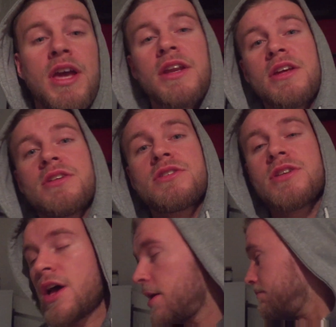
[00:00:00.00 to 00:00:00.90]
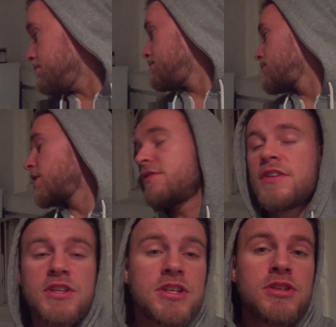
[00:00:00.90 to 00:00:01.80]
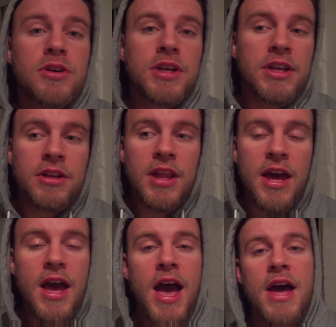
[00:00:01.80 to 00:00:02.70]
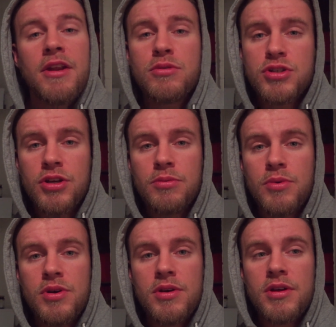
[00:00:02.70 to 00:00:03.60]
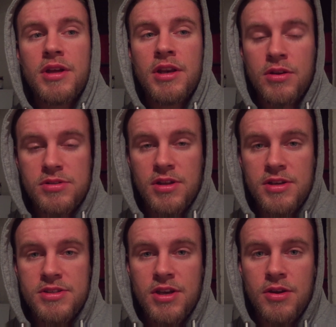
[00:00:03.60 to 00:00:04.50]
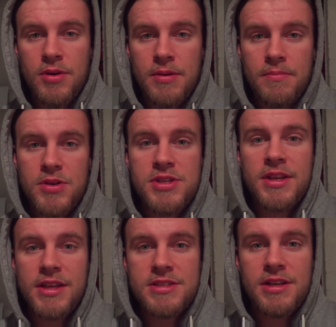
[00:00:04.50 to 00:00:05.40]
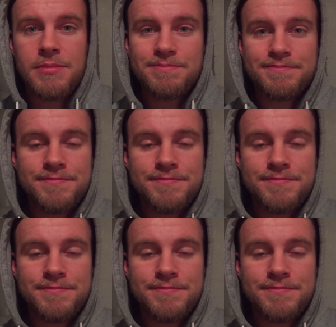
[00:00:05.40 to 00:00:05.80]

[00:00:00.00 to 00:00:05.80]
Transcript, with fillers: going to get this, going to finish this cooking and that, and I'll show you what it looks like. So I'll see you in the next clip.